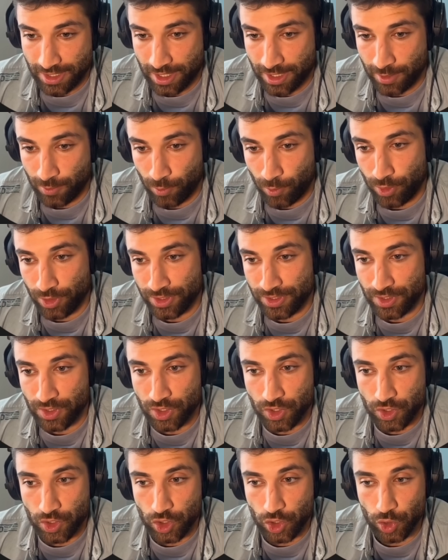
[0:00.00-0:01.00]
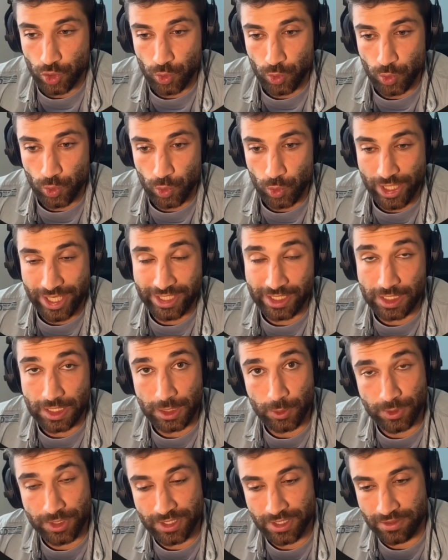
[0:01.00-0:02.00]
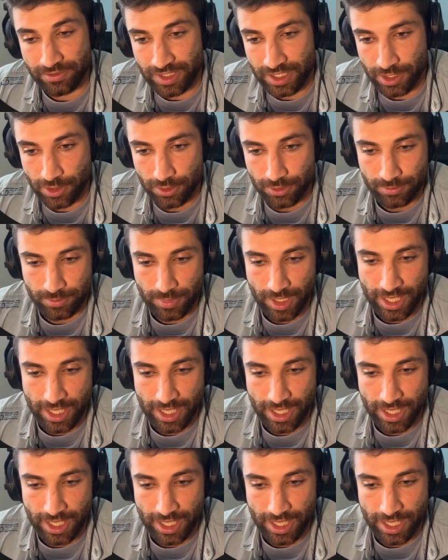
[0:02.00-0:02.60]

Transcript: I want to include in the video.